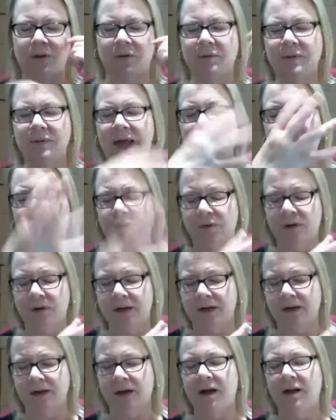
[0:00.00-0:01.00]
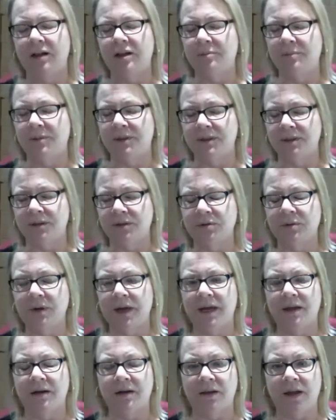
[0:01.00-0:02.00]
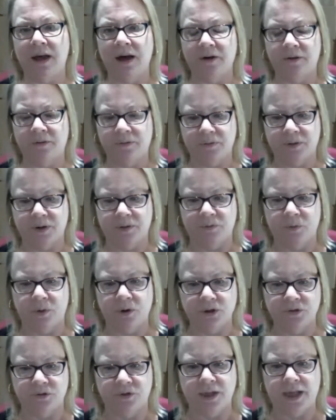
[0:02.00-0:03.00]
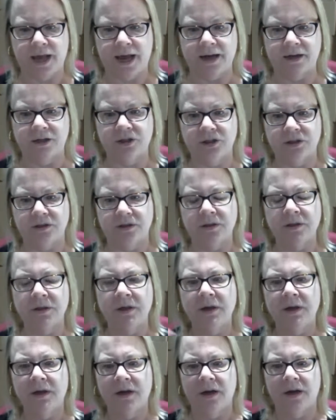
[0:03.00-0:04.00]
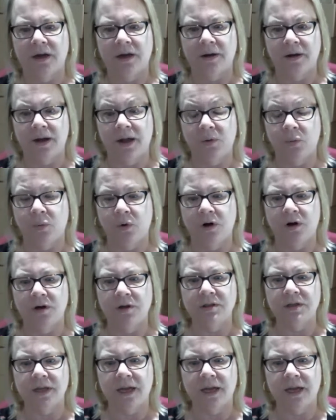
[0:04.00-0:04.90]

that created a hullabaloo and a lot of forceful action and words.